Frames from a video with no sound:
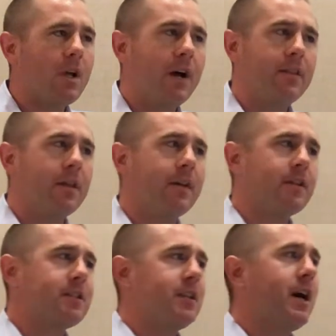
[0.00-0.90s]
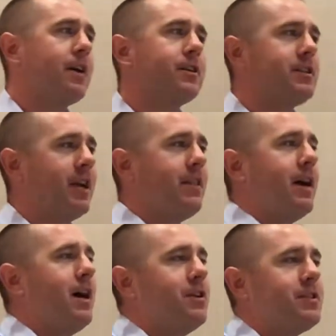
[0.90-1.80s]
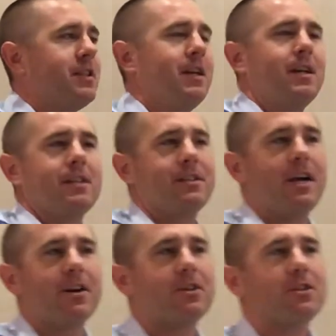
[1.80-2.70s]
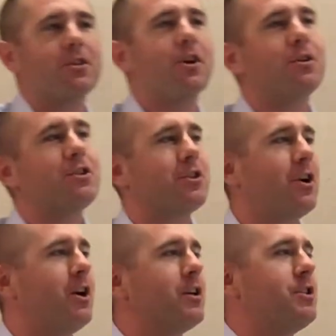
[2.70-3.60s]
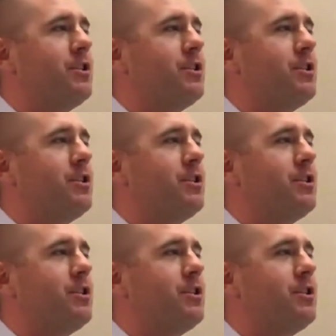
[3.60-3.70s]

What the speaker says: On the Sea Otter side of the house, Sea Otter's still going strong.